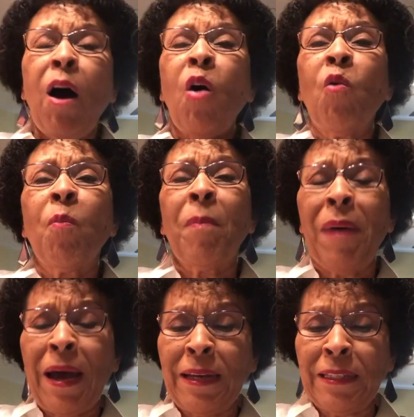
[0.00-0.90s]
"Oh
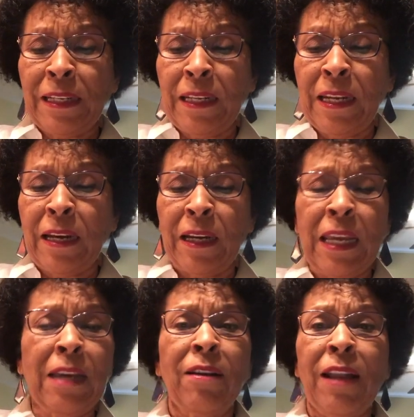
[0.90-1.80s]
my," said the young
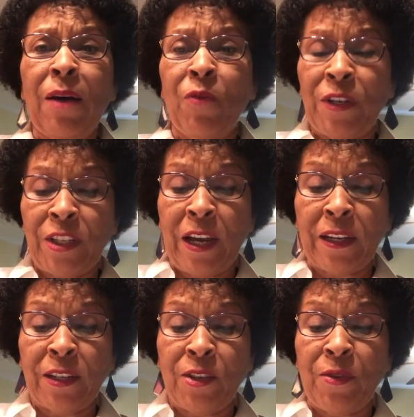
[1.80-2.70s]
eagle, "I wish I
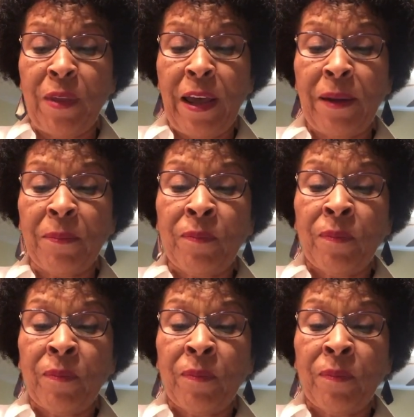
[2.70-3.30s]
could do that."